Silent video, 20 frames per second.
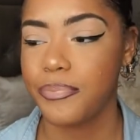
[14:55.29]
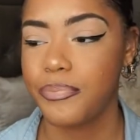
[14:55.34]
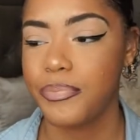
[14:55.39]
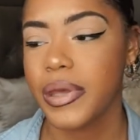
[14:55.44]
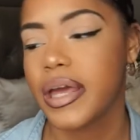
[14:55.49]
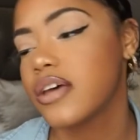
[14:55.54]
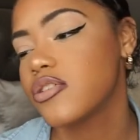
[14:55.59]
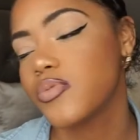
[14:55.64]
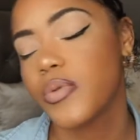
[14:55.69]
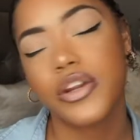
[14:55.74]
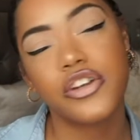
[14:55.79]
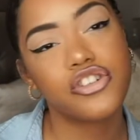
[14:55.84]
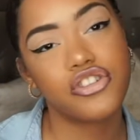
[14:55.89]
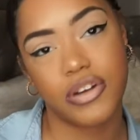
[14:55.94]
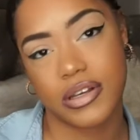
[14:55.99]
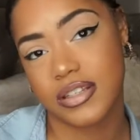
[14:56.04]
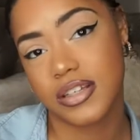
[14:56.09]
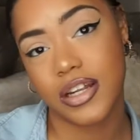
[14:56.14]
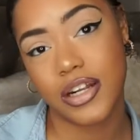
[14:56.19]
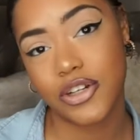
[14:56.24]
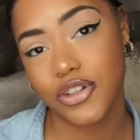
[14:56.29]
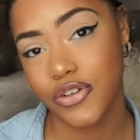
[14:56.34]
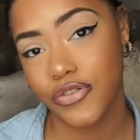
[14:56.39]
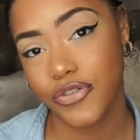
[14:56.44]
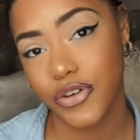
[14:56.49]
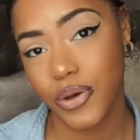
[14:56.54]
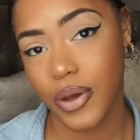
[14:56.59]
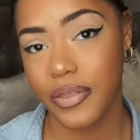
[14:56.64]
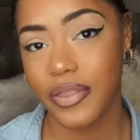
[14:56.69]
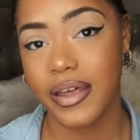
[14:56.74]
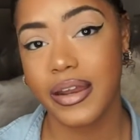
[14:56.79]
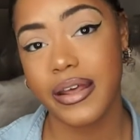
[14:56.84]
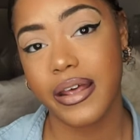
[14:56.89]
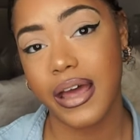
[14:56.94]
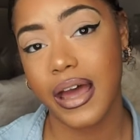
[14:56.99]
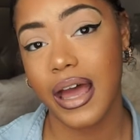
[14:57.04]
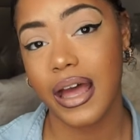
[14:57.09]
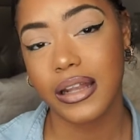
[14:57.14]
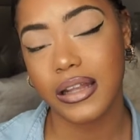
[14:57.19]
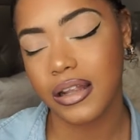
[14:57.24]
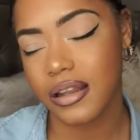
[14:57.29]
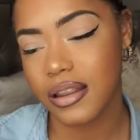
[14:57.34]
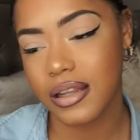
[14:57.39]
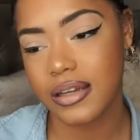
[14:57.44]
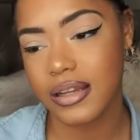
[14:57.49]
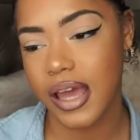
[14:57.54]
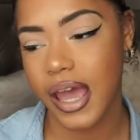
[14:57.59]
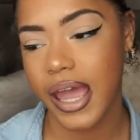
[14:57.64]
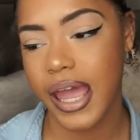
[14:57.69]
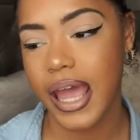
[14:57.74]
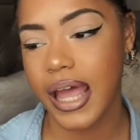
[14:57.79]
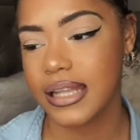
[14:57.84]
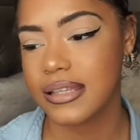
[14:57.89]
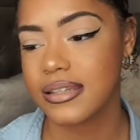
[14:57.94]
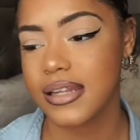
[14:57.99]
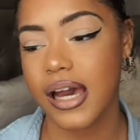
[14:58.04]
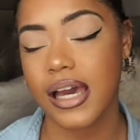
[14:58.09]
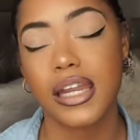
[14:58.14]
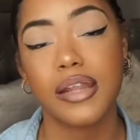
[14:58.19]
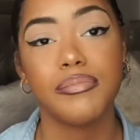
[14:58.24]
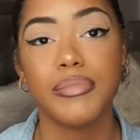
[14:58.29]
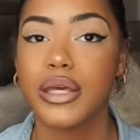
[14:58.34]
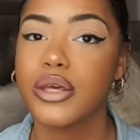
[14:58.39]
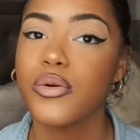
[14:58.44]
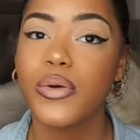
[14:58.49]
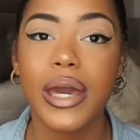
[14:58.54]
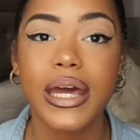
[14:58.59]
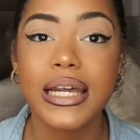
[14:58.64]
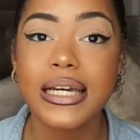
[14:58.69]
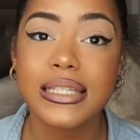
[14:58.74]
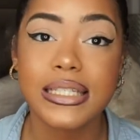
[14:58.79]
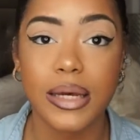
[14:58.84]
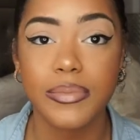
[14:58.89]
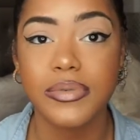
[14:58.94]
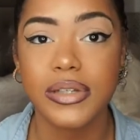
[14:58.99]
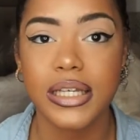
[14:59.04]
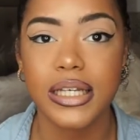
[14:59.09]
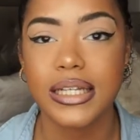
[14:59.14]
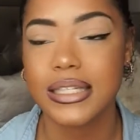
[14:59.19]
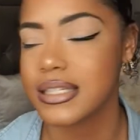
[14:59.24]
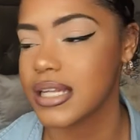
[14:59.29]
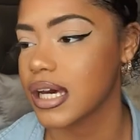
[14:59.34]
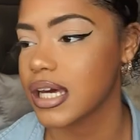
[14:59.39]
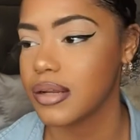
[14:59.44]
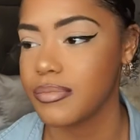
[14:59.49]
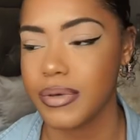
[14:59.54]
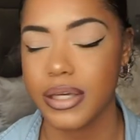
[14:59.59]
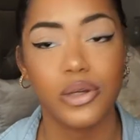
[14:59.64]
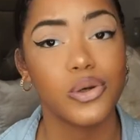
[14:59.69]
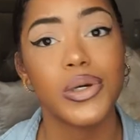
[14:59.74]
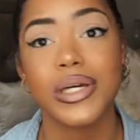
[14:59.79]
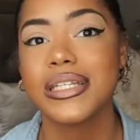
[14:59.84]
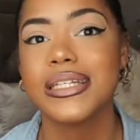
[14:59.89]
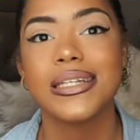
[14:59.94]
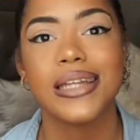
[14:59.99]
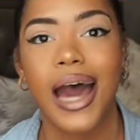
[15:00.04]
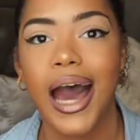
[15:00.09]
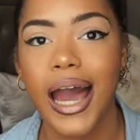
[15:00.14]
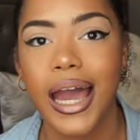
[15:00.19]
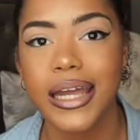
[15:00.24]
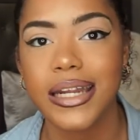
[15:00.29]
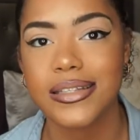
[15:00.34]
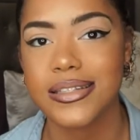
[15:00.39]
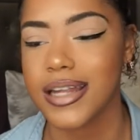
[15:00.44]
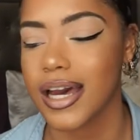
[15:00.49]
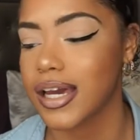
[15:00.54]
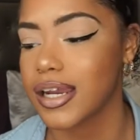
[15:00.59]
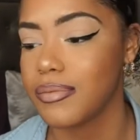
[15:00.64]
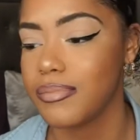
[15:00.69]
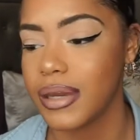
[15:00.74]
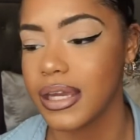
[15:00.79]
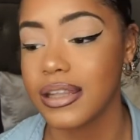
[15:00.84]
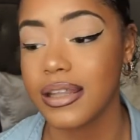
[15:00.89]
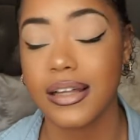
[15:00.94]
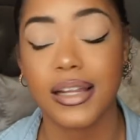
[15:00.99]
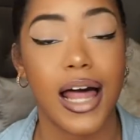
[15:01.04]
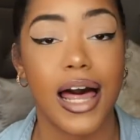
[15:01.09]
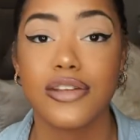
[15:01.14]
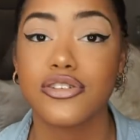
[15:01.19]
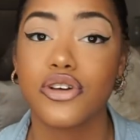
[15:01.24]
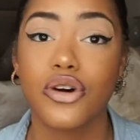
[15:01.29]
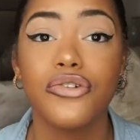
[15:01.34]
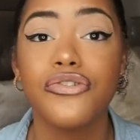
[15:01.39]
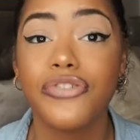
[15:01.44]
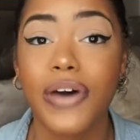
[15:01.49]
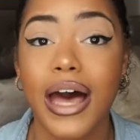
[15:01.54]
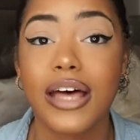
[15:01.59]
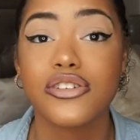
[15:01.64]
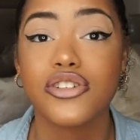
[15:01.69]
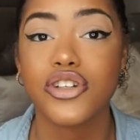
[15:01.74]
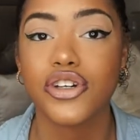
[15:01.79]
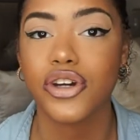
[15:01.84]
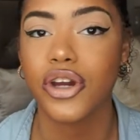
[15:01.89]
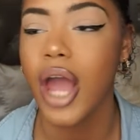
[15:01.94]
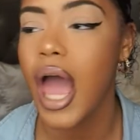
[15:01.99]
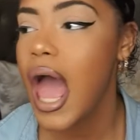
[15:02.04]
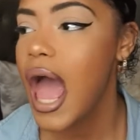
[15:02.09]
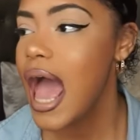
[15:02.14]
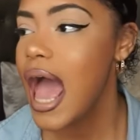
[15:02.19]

because what is stress going to do for you at the end of the day? It's not going to make you get accepted. It's not going to make you get denied. It's not going to make the class go faster.